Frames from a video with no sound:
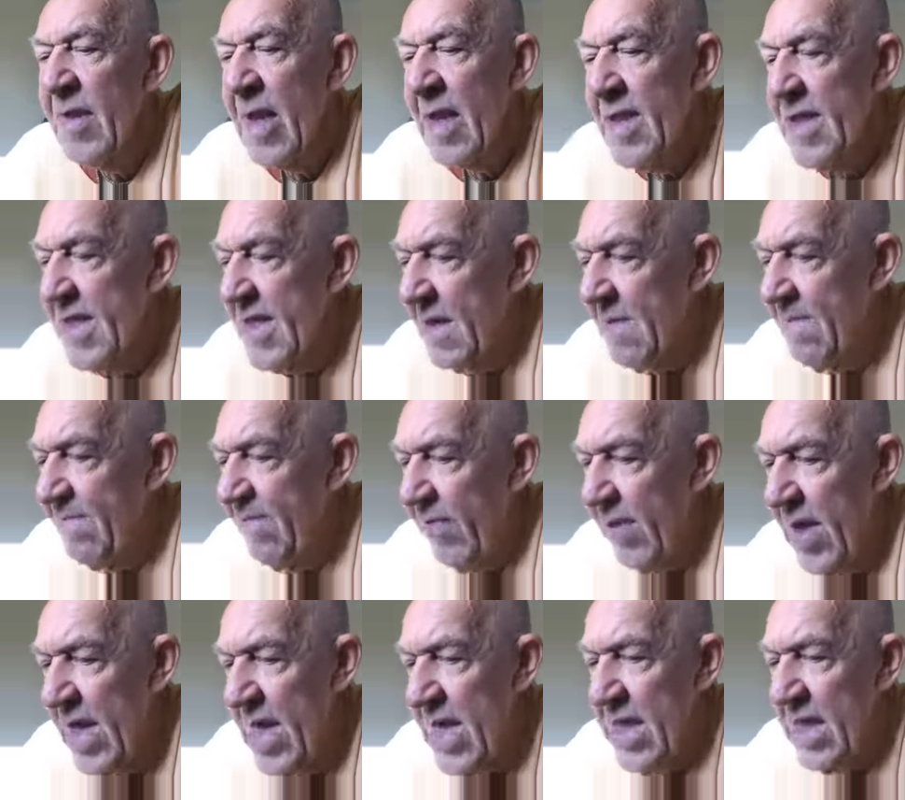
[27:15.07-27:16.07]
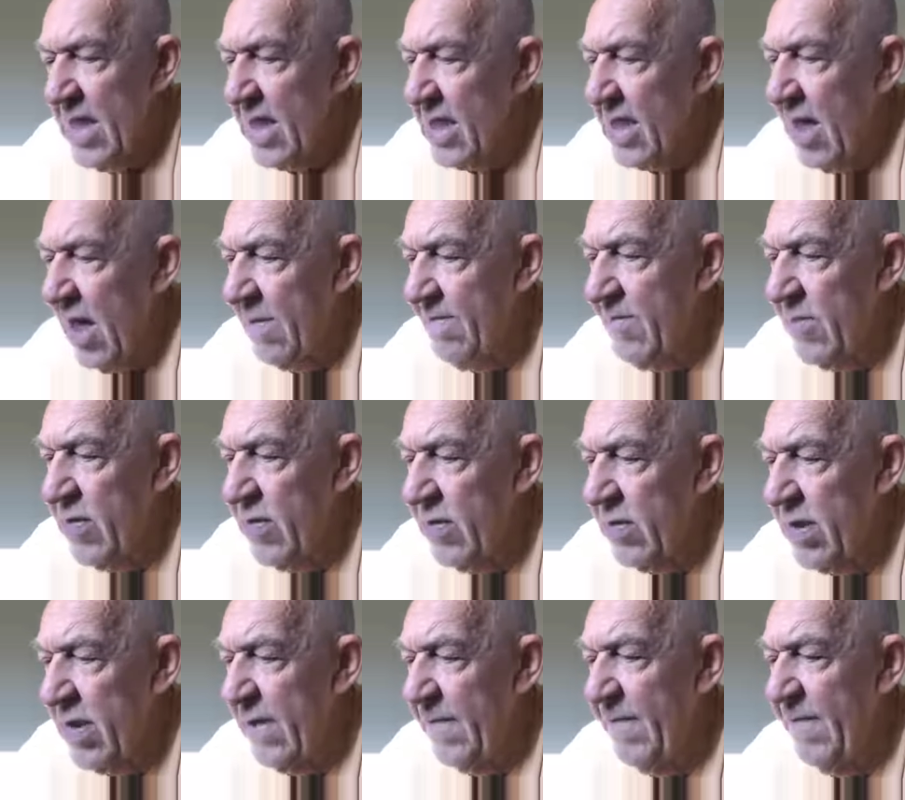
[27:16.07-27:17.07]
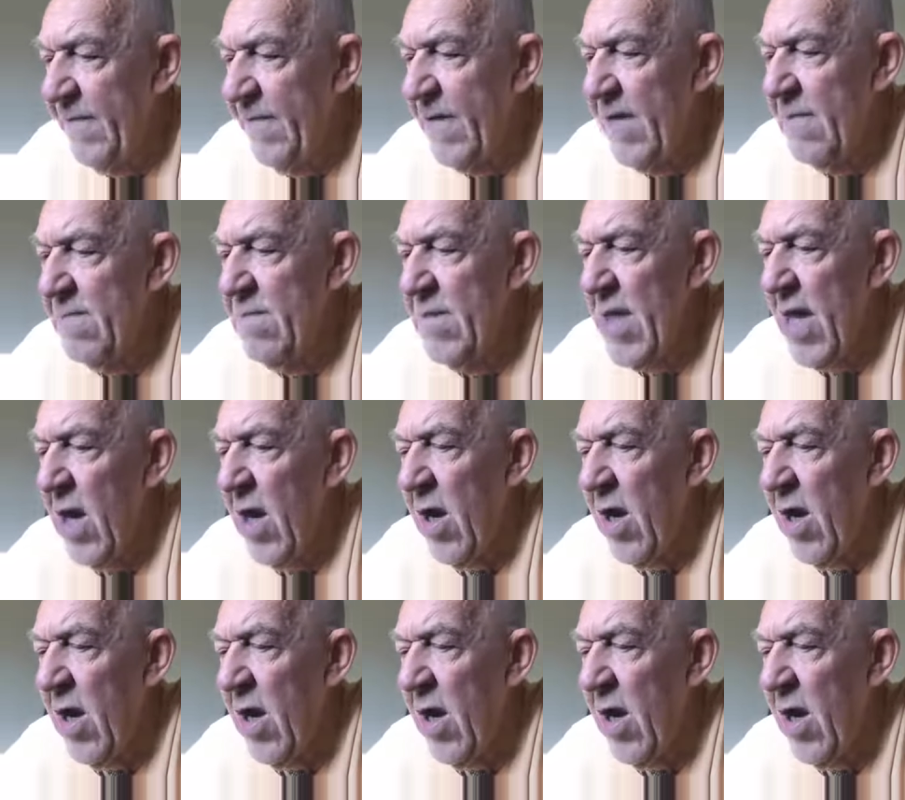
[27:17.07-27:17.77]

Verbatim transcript: simply come to confirm the